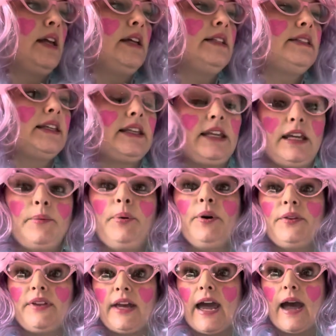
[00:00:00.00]
Did he
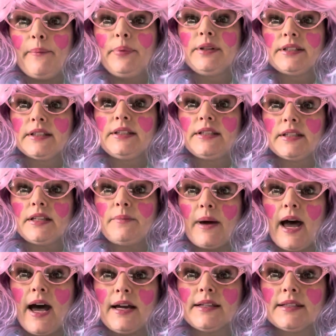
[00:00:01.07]
put the apples into the
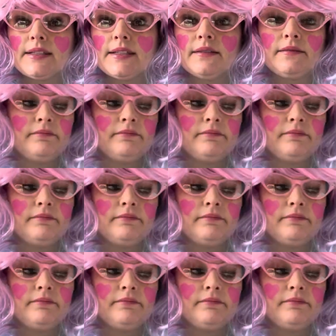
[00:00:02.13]
box?